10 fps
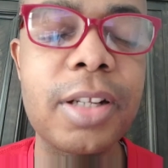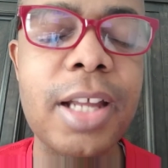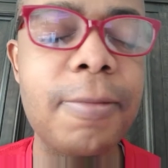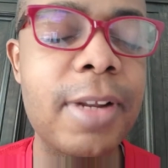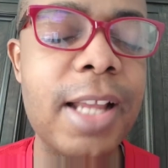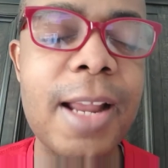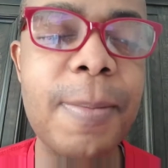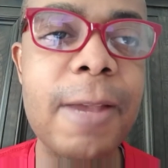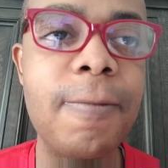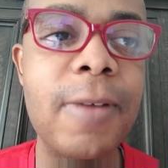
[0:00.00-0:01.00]
like what
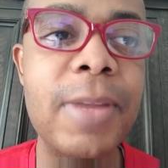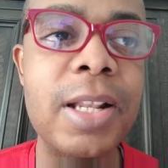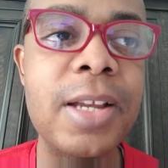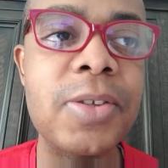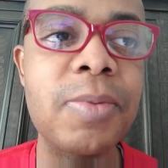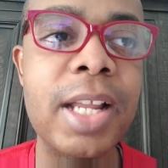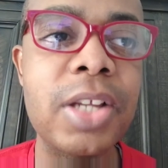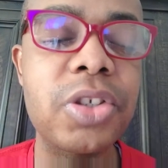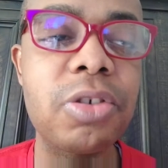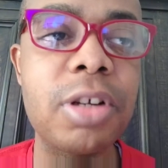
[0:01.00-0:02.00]
anime women does when
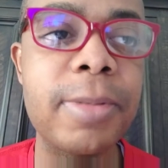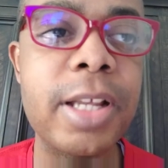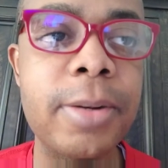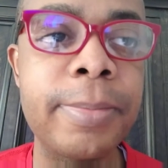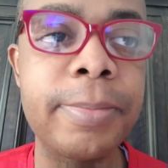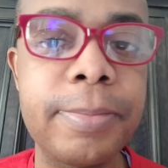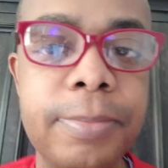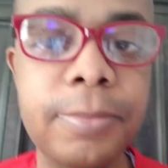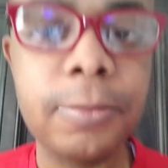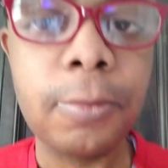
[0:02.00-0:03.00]
they show off their,
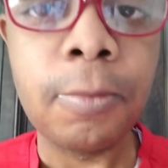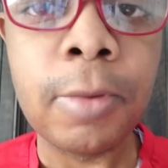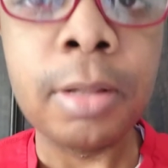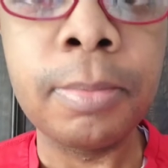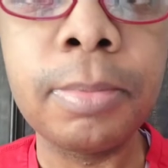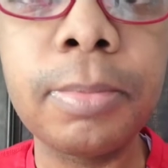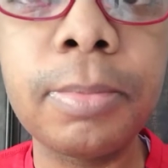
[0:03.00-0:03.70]
well,